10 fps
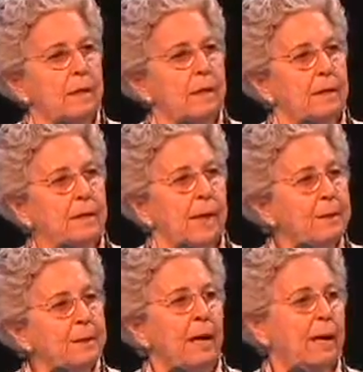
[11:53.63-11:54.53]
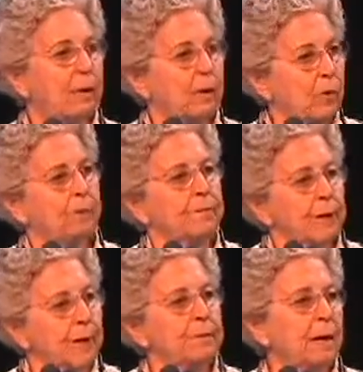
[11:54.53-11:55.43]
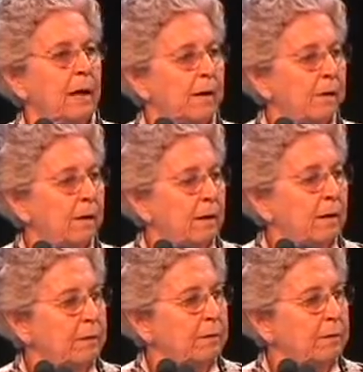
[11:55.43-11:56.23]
a Lebanon, a court for Lebanon, uh,